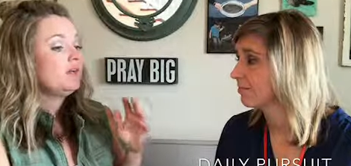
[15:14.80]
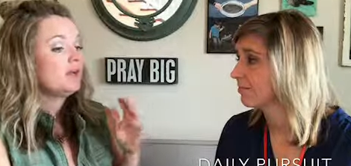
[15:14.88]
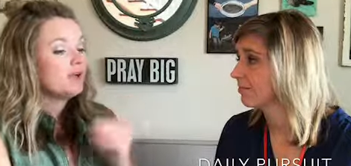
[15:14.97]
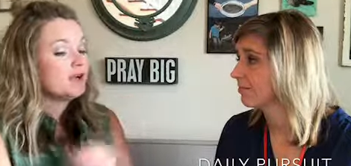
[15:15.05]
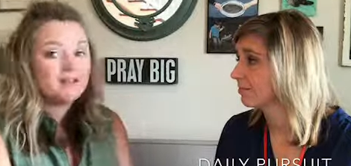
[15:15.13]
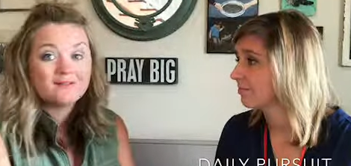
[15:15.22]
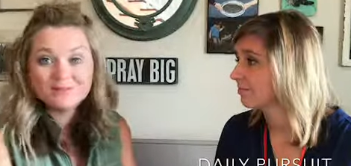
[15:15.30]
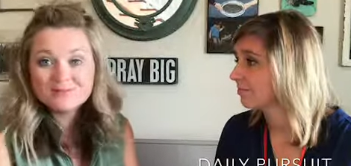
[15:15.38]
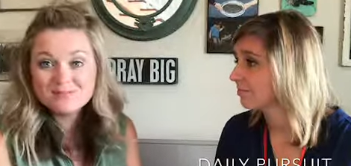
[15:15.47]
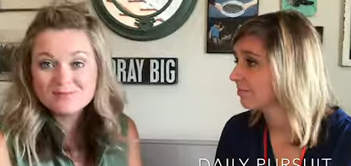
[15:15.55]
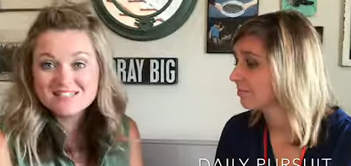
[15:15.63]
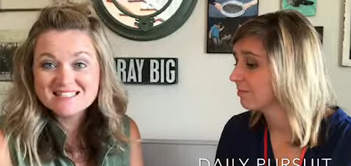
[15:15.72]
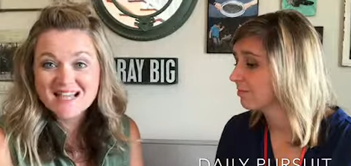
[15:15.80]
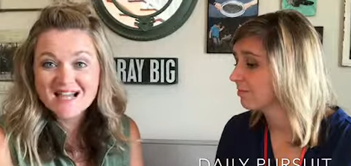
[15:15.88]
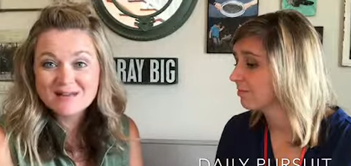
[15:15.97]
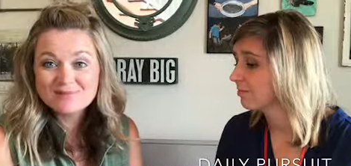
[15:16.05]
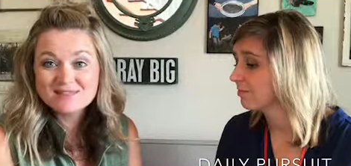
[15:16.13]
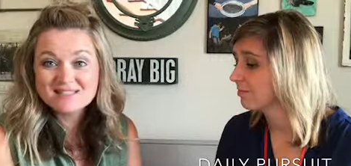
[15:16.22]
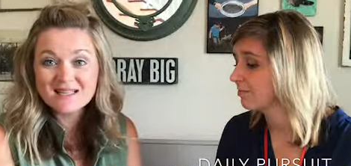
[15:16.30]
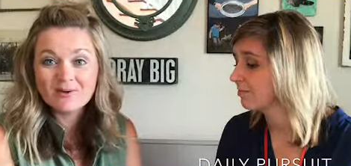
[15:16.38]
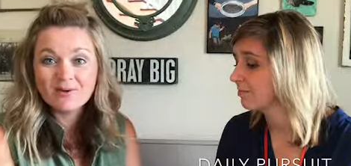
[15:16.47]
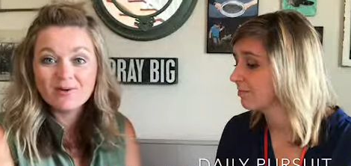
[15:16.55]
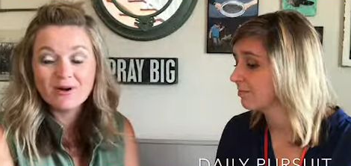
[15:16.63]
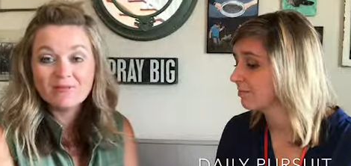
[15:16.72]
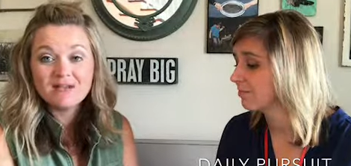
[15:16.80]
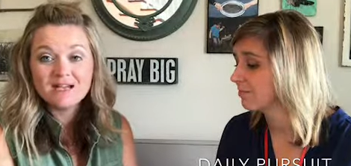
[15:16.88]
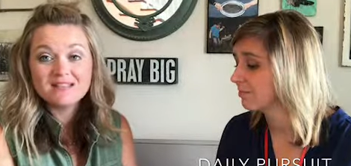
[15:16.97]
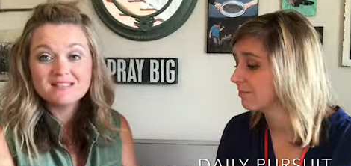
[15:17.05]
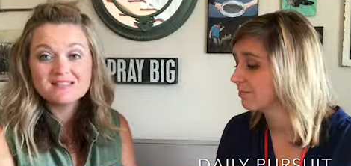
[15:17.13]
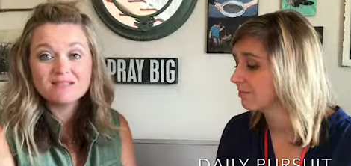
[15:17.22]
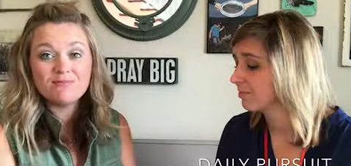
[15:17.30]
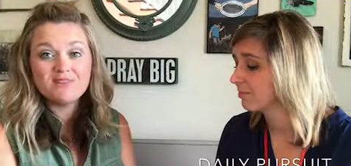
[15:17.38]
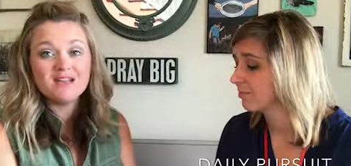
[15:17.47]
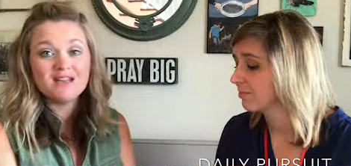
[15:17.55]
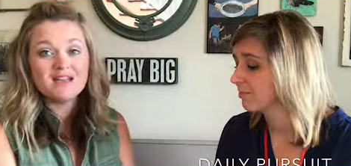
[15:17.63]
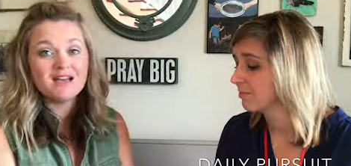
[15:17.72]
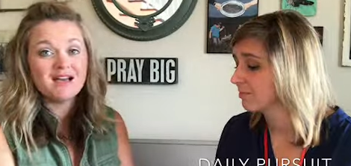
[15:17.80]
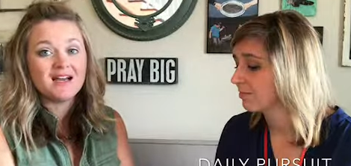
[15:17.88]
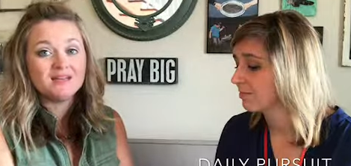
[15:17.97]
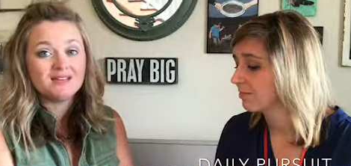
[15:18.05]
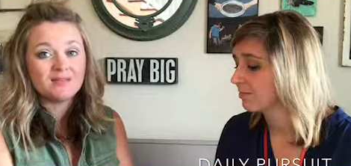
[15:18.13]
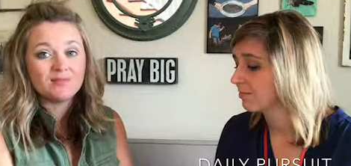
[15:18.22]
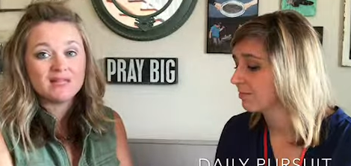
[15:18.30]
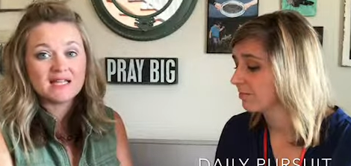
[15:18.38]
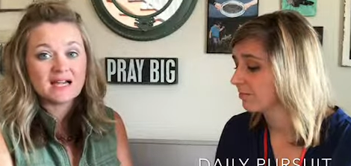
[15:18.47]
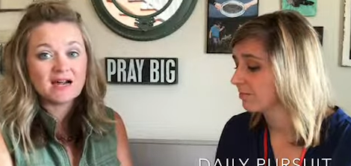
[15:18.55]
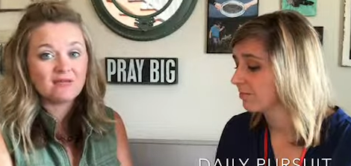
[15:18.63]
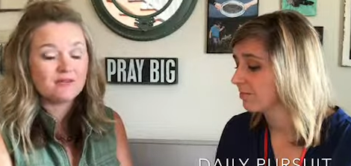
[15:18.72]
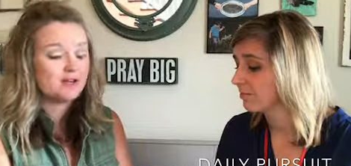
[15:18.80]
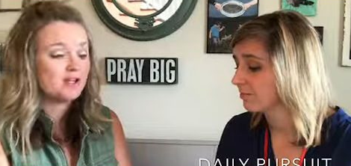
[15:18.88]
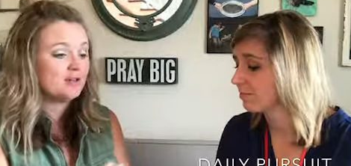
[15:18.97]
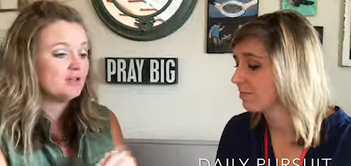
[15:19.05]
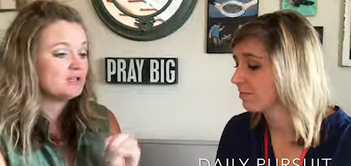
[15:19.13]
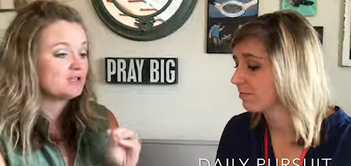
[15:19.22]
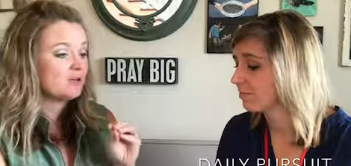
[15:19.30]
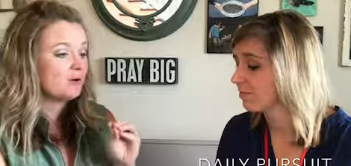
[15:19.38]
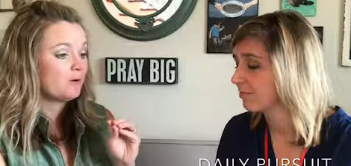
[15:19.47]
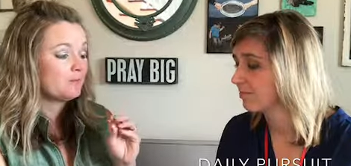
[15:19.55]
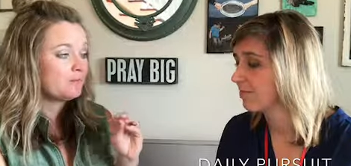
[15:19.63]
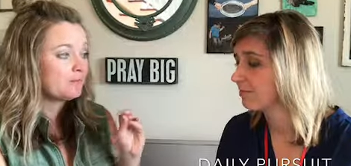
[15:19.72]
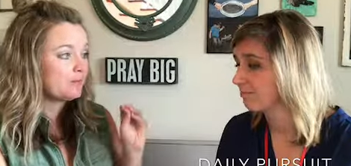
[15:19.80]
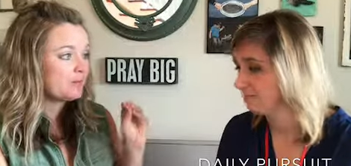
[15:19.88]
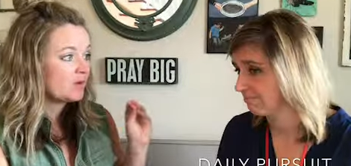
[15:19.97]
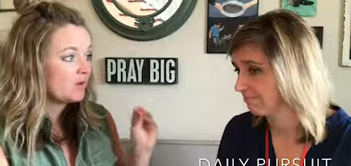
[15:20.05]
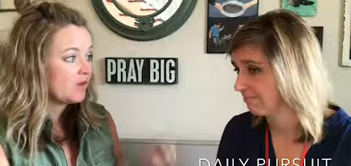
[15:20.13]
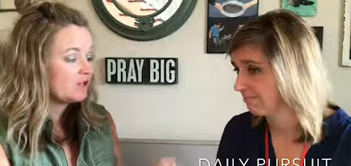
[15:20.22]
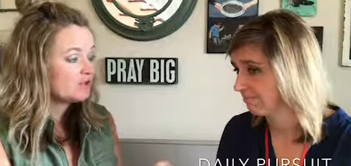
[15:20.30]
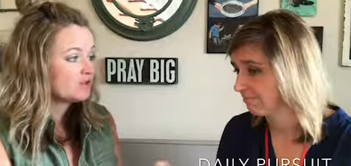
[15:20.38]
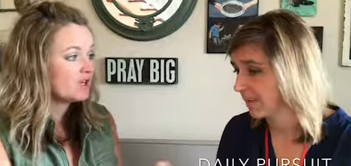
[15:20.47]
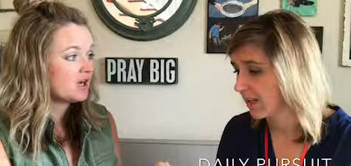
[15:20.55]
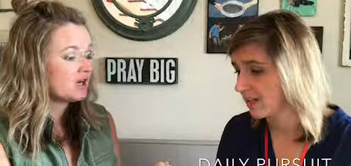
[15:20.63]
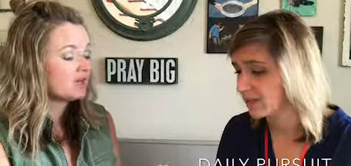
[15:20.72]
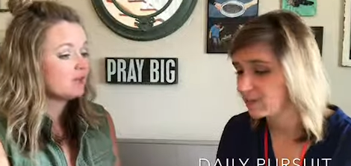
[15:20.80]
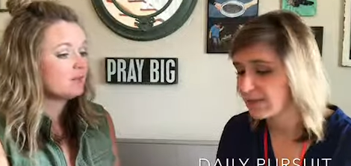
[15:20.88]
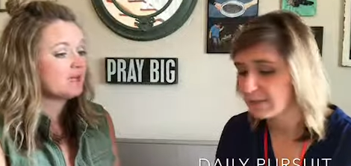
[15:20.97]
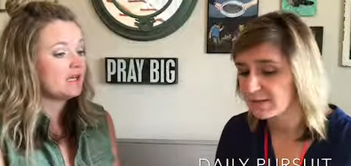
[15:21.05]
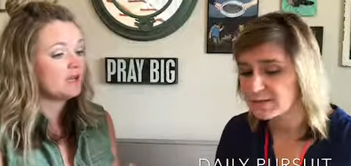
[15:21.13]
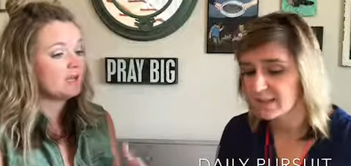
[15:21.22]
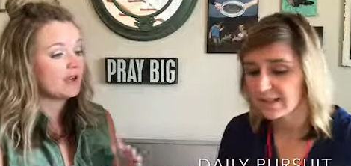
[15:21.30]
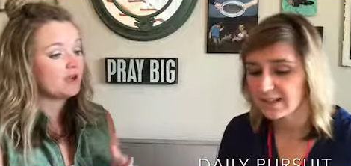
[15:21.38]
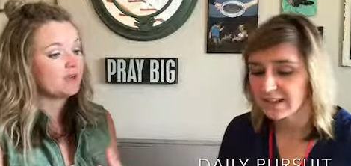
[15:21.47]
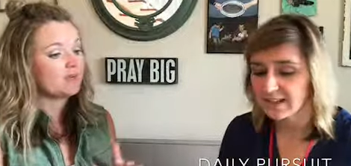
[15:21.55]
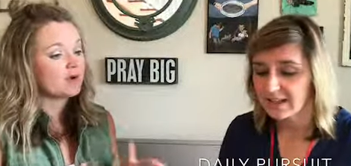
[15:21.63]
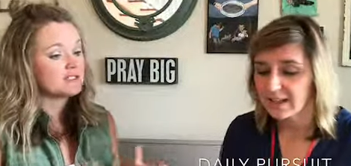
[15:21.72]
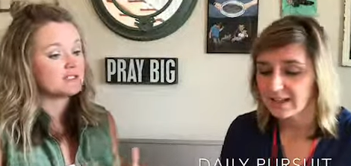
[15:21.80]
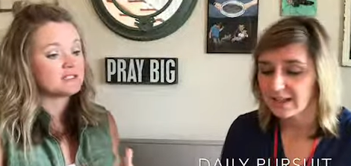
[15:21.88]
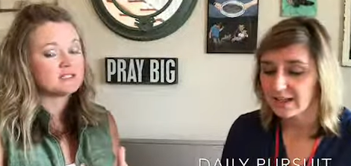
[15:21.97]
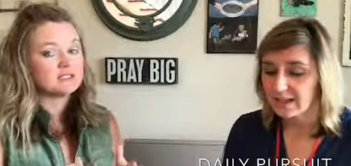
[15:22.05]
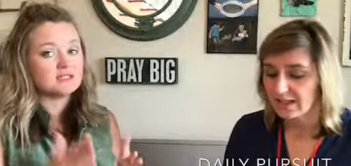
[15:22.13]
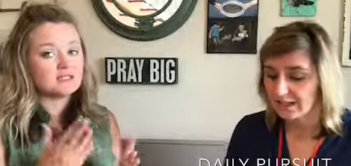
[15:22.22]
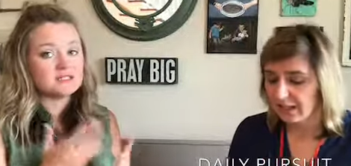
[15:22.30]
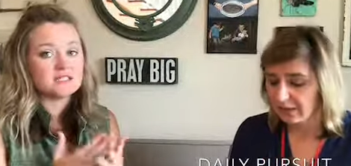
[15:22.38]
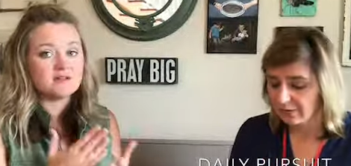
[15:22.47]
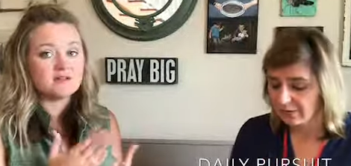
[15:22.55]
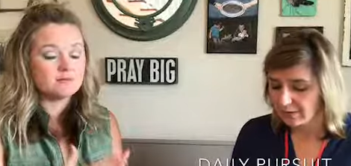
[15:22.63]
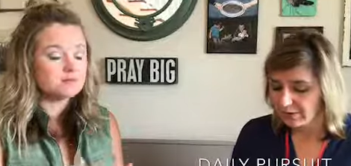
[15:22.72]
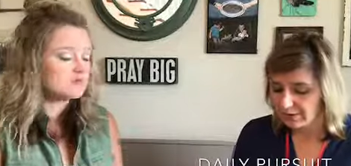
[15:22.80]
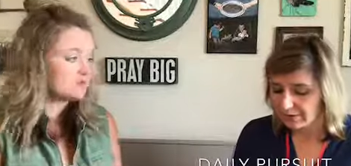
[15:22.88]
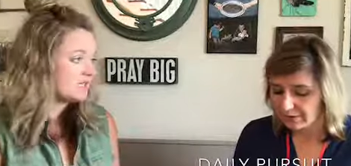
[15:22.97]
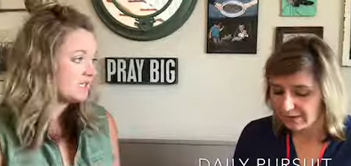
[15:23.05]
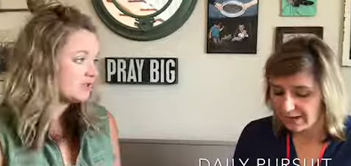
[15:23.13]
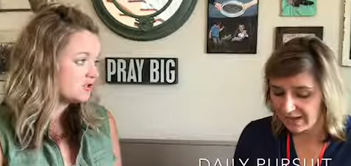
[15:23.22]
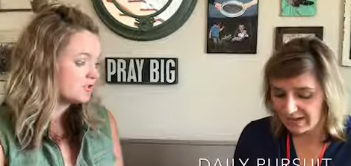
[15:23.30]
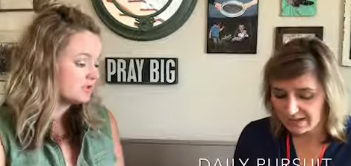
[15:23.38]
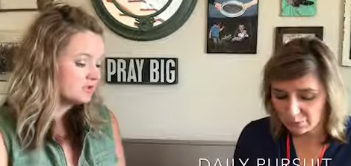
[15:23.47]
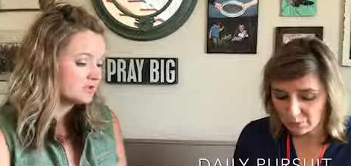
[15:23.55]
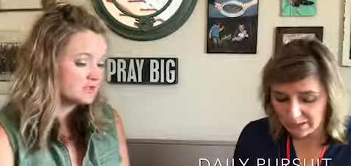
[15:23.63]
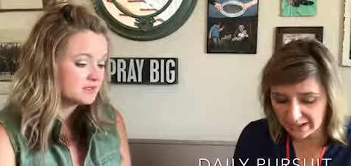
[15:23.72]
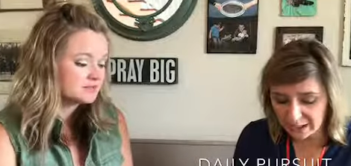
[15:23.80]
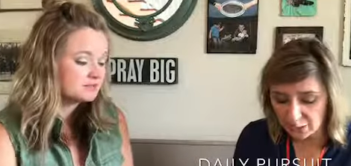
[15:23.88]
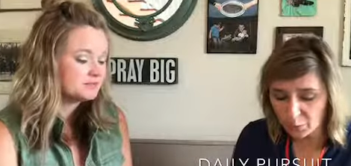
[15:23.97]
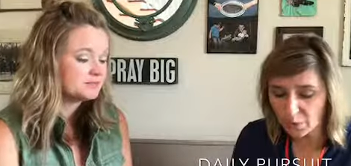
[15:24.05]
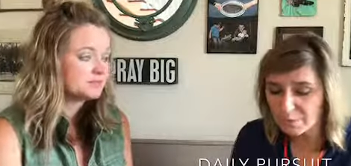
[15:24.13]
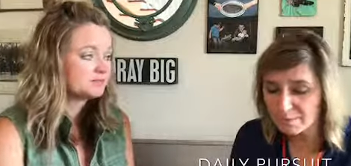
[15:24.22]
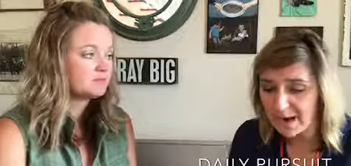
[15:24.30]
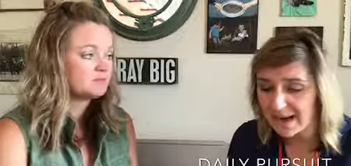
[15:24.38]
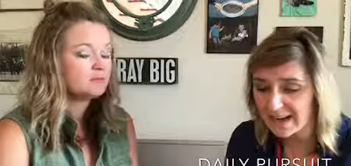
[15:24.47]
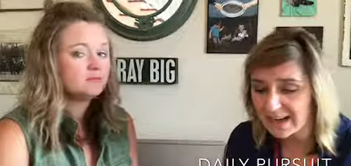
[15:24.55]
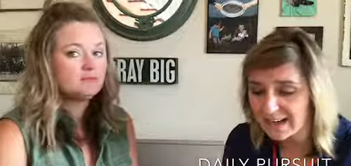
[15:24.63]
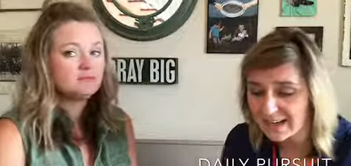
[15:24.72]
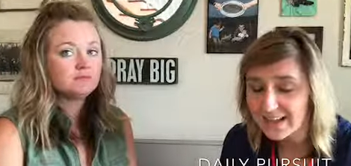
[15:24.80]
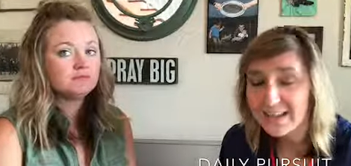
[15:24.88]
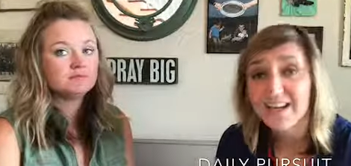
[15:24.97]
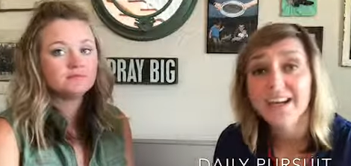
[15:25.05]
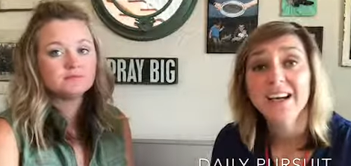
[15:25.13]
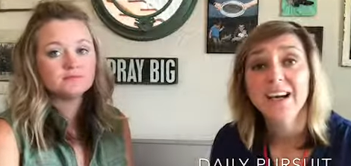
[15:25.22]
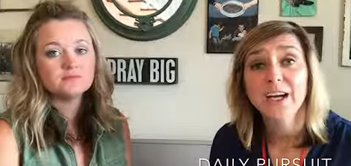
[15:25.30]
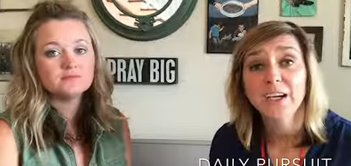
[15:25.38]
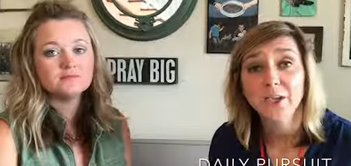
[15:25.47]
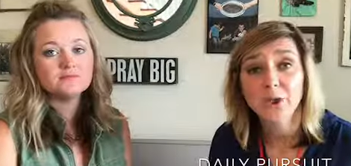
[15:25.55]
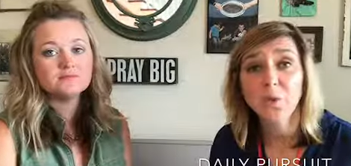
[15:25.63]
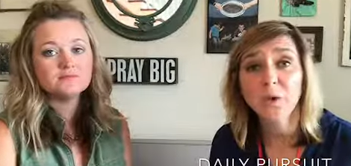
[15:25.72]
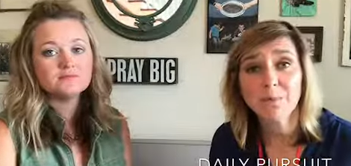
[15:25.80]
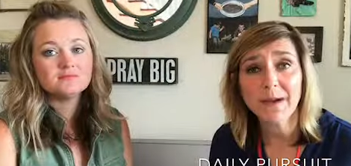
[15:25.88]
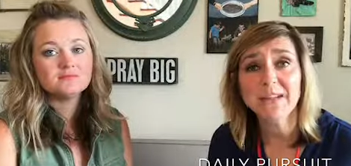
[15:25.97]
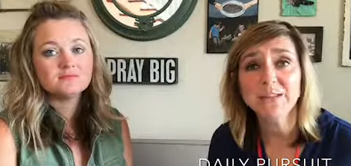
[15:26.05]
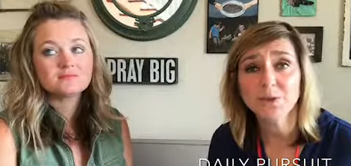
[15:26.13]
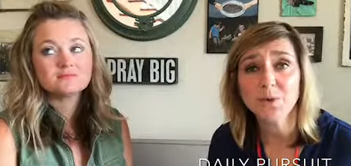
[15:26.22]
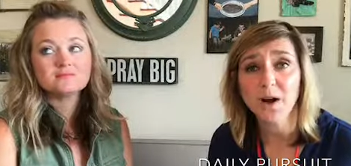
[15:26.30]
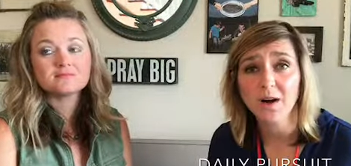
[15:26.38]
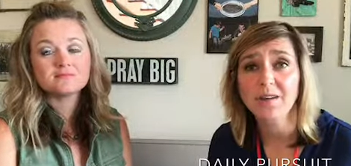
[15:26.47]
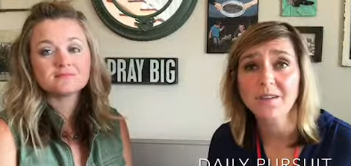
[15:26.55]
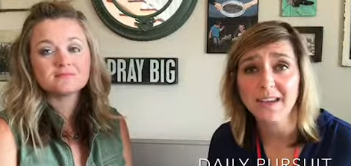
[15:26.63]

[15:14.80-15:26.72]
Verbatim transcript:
Speaker 1: we want to give you some steps, and we want to make this something that can play out for you. So why don't you talk
Speaker 2: a little bit about your process, and let's yeah. give them some tangibles. And we were made, you were made to do hard